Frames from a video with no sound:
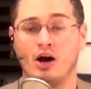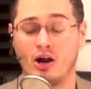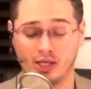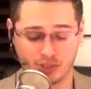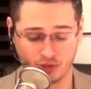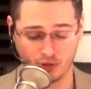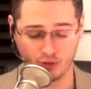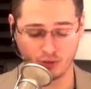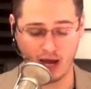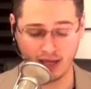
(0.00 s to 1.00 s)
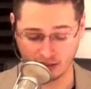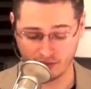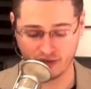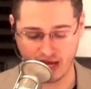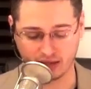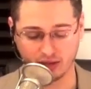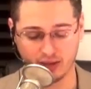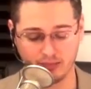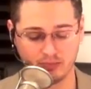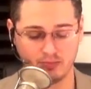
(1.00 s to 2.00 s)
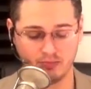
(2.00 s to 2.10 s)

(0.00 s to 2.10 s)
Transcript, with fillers: All right, so I love that clip